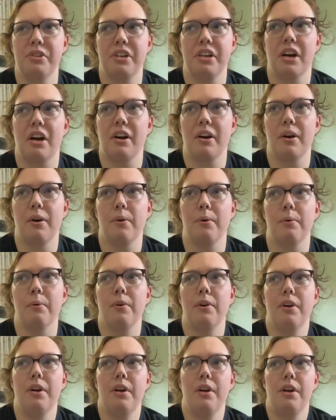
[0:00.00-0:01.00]

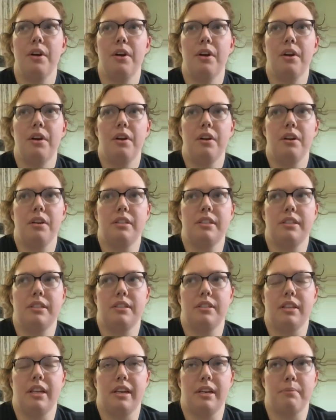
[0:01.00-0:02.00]
Chicago
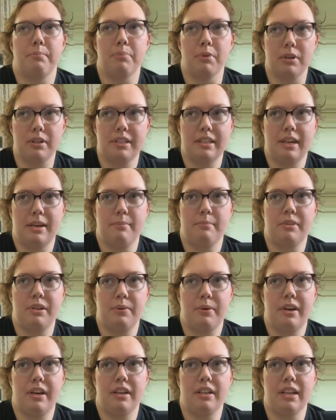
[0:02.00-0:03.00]
like books that I'm
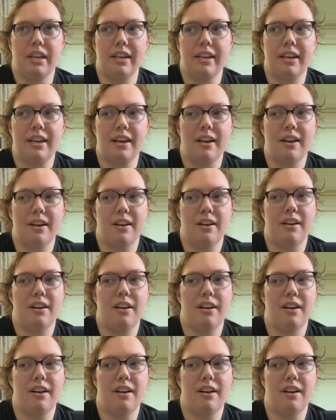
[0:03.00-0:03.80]
doing, like